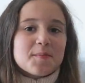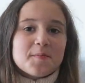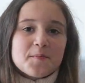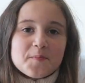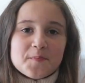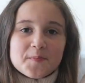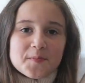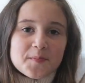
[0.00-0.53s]

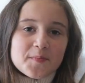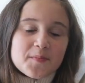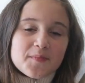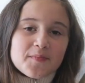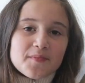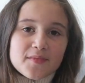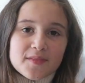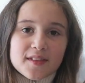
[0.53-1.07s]

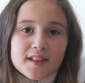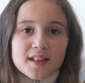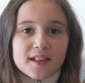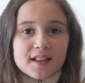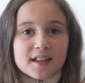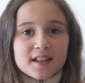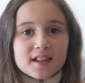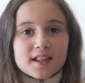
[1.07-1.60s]

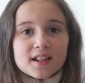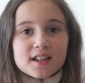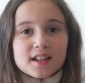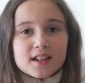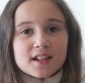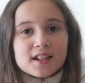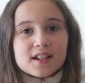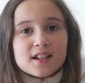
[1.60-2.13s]

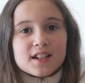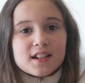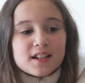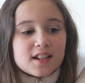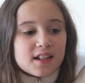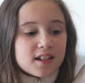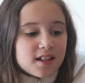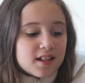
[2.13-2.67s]

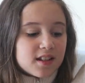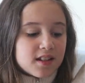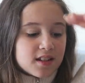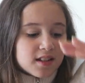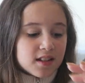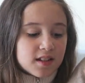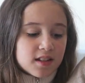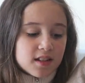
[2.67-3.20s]

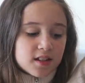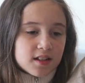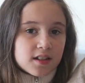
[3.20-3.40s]
No words are spoken by the person on screen.